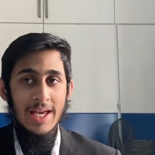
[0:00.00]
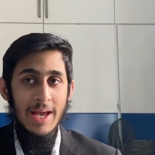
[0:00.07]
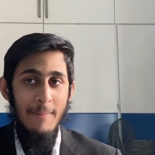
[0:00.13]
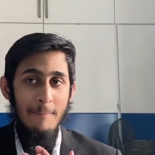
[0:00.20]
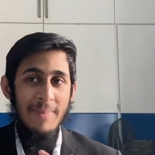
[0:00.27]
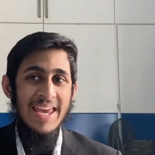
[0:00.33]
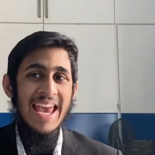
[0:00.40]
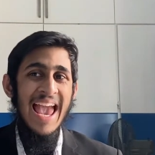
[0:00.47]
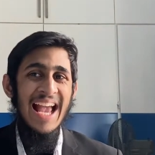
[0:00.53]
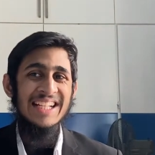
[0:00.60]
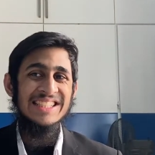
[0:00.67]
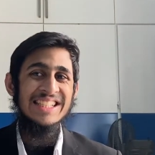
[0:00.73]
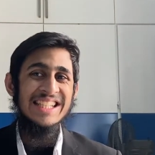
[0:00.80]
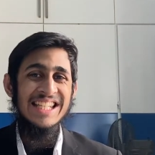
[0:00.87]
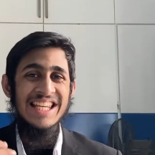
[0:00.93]
may
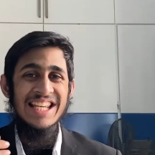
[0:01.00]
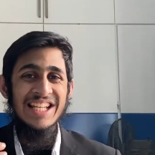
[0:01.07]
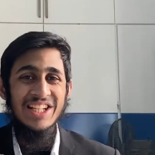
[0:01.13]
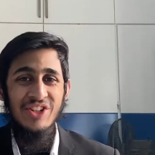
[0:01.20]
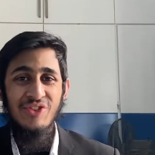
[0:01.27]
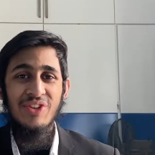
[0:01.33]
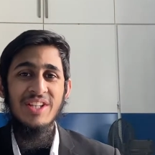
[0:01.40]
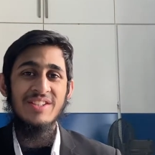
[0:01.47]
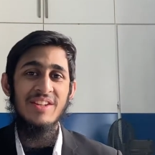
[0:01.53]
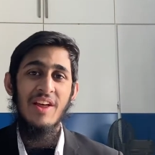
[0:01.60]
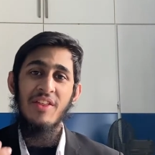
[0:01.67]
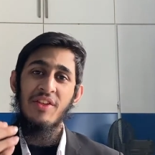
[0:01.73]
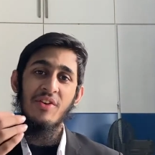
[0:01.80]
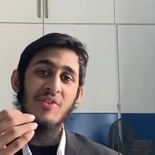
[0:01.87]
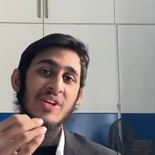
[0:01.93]
actually increase
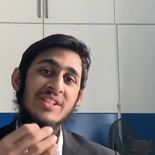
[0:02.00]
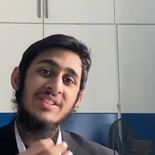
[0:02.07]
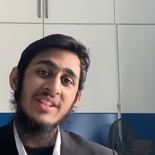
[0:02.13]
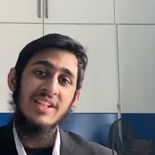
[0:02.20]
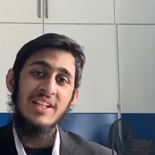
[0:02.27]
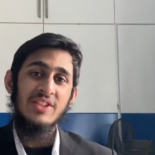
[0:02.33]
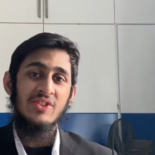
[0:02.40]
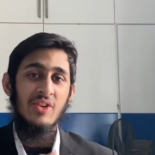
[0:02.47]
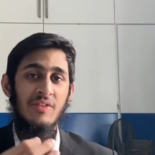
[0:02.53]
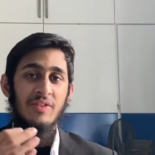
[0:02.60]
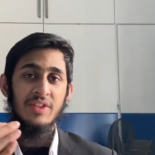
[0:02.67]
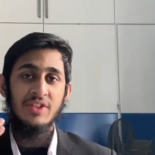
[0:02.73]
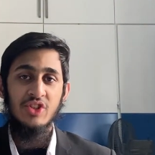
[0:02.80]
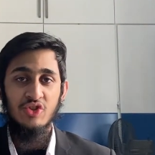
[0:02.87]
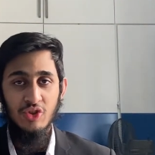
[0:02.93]
the resilience of the
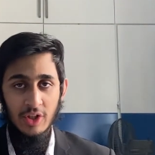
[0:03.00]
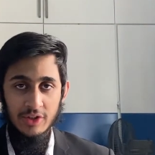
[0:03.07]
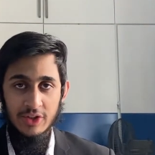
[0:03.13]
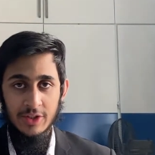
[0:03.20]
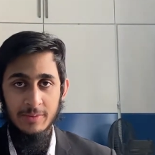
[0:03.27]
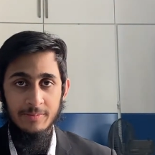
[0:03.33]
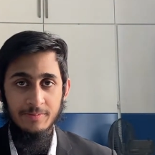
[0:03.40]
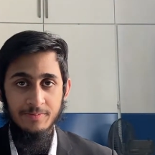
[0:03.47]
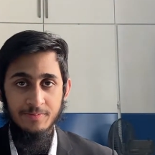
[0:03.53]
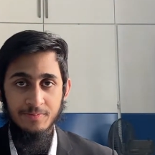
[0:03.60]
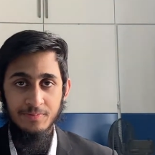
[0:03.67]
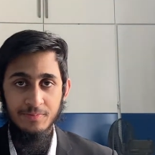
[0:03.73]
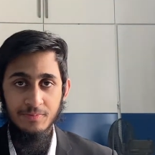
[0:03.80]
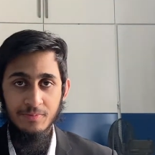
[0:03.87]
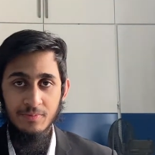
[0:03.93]
structure.
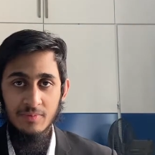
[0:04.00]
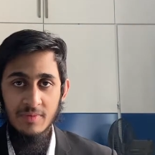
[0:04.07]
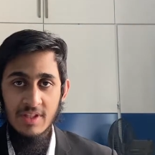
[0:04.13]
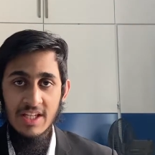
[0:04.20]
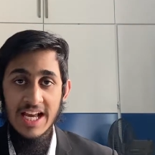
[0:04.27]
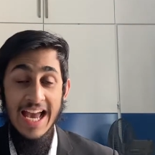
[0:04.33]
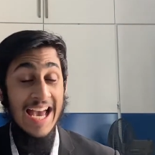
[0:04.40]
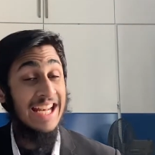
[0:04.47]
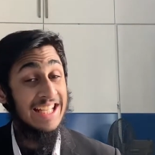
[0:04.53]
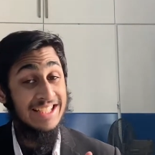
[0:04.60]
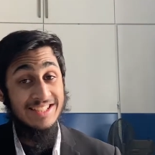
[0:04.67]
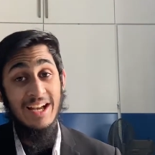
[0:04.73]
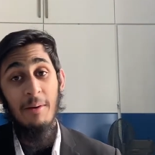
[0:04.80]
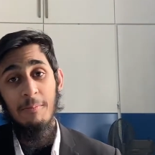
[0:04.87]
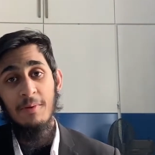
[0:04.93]
An
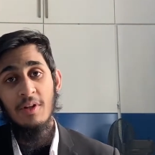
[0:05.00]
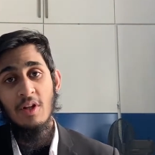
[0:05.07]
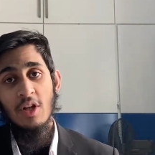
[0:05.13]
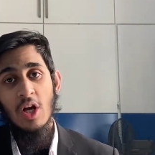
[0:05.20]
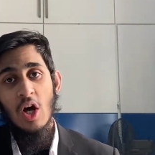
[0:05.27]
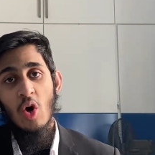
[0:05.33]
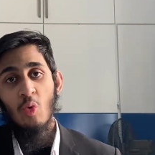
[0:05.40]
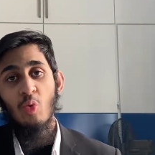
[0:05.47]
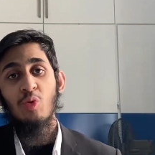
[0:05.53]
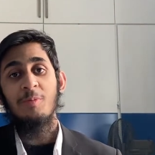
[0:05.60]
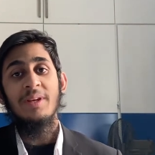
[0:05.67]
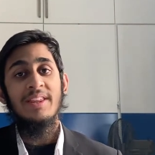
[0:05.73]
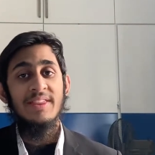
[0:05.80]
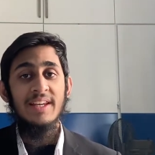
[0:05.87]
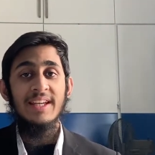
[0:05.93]
example would
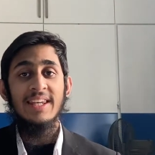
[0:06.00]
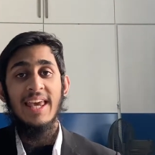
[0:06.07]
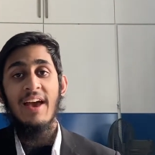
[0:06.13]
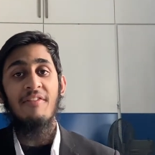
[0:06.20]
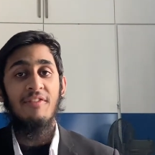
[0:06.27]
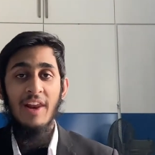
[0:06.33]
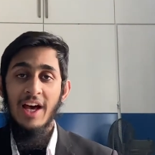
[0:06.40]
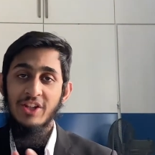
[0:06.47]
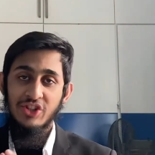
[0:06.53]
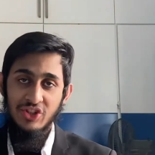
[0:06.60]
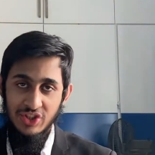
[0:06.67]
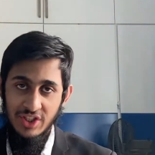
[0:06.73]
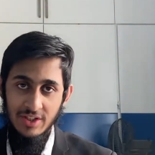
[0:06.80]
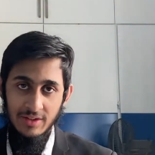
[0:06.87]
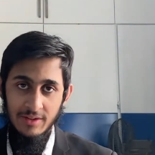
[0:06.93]
be the Kevlar
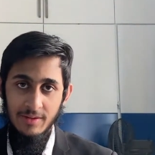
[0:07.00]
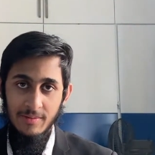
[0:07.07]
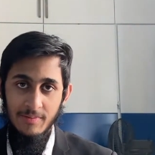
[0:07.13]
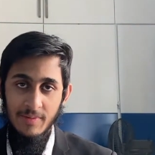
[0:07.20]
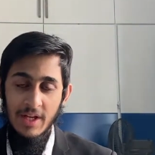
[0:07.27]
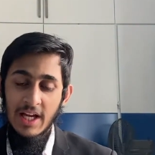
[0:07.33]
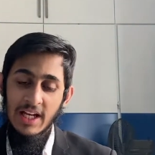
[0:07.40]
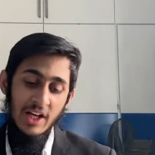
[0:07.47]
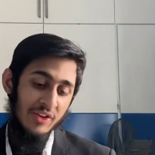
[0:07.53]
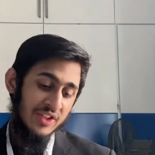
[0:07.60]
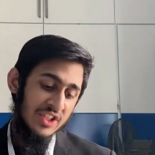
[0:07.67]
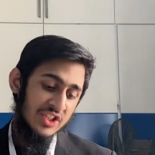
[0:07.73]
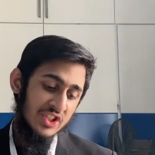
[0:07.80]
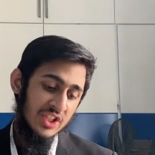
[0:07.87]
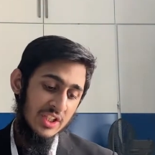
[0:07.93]
shield. Now,
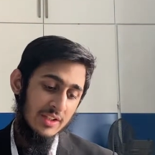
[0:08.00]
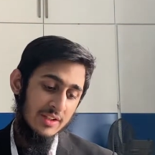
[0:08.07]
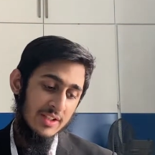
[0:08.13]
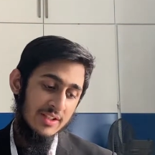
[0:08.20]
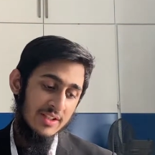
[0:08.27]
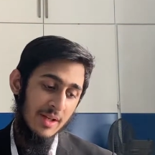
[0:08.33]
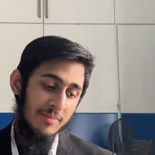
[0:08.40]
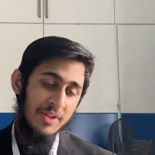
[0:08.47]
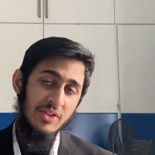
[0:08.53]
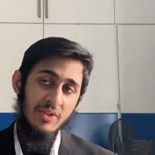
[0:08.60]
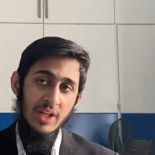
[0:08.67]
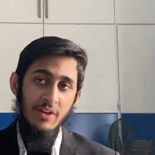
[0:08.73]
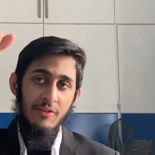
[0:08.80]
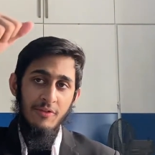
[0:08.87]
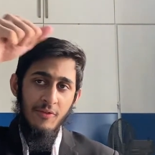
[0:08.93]
this shield is something you
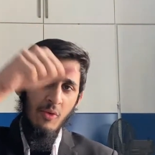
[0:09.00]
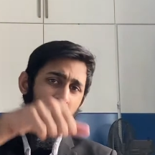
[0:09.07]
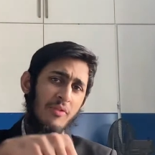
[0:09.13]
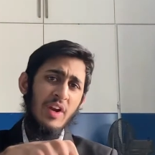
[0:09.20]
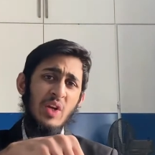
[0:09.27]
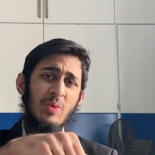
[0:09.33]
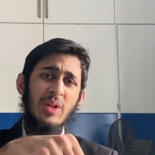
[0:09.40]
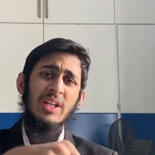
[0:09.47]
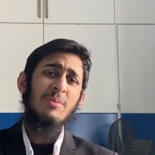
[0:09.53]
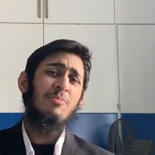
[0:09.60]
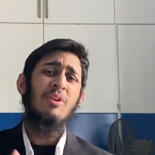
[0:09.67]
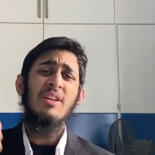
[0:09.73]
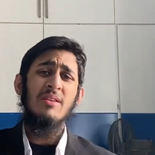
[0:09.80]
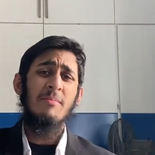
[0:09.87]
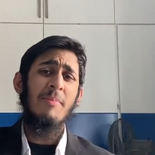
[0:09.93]
can fold very quickly,
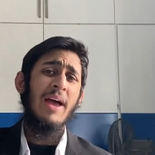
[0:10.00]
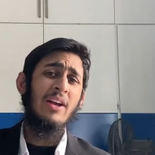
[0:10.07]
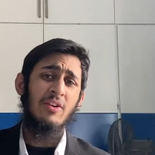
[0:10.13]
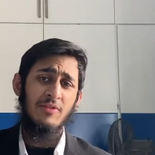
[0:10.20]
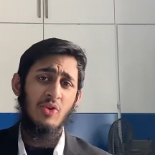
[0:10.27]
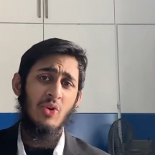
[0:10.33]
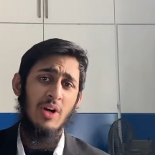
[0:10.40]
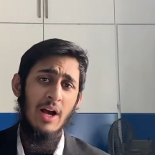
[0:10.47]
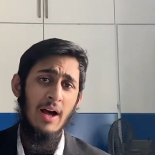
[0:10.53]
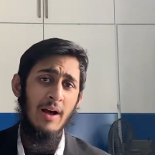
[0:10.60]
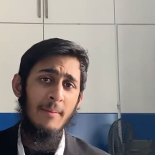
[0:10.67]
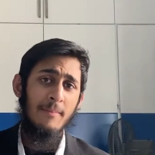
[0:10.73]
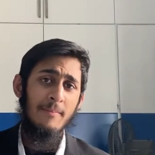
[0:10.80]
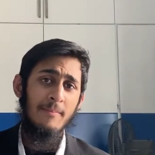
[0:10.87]
put in the back of your car.